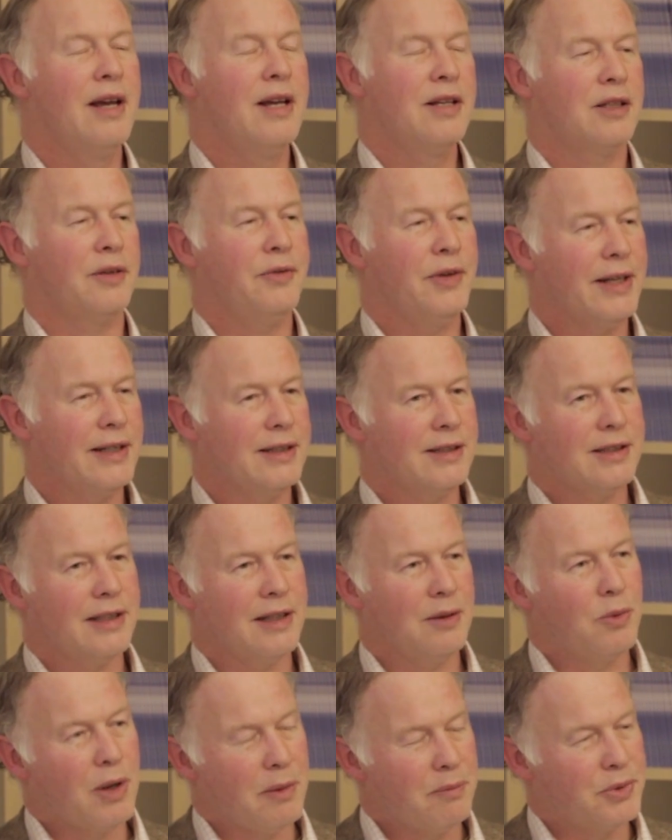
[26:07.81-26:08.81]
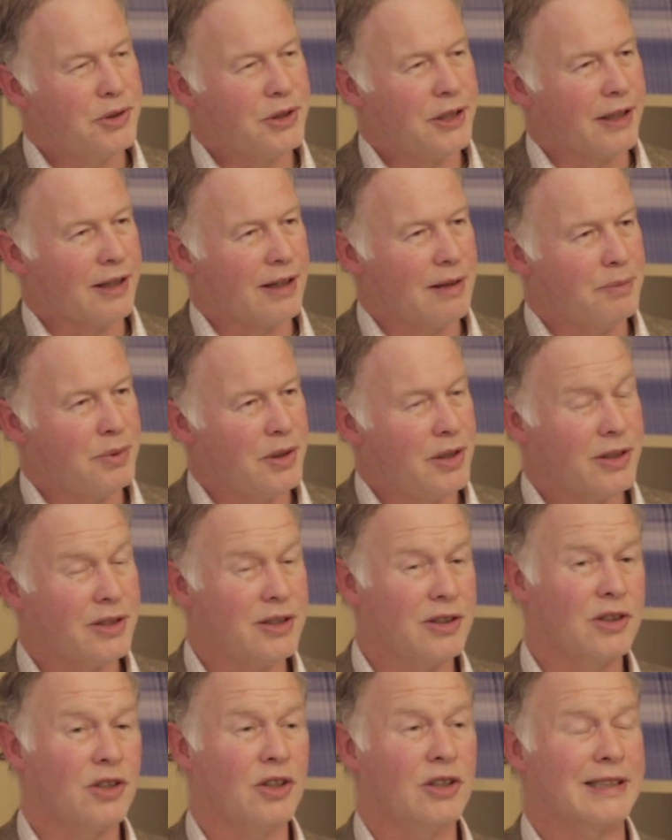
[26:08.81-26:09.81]
So if you can see one particular
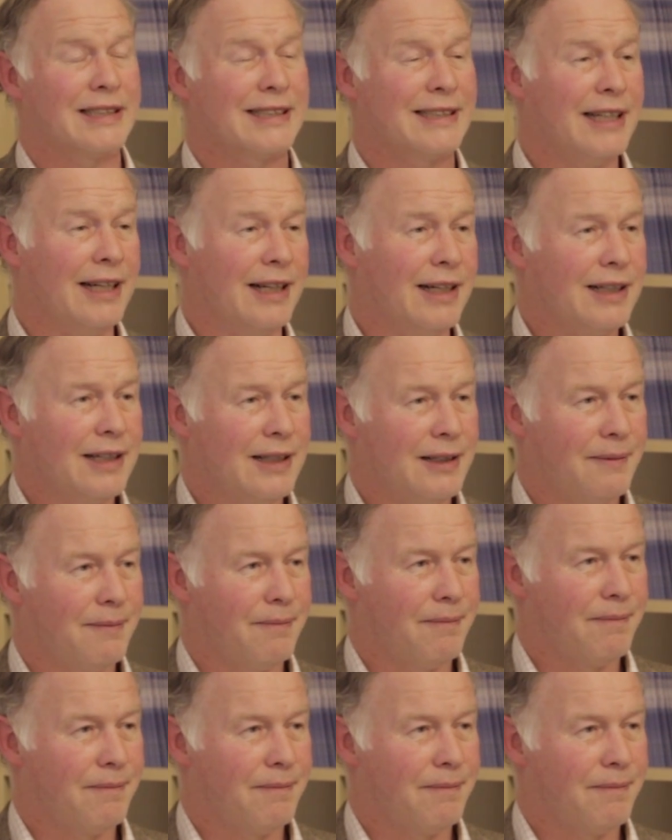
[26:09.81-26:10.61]
person's got stuck,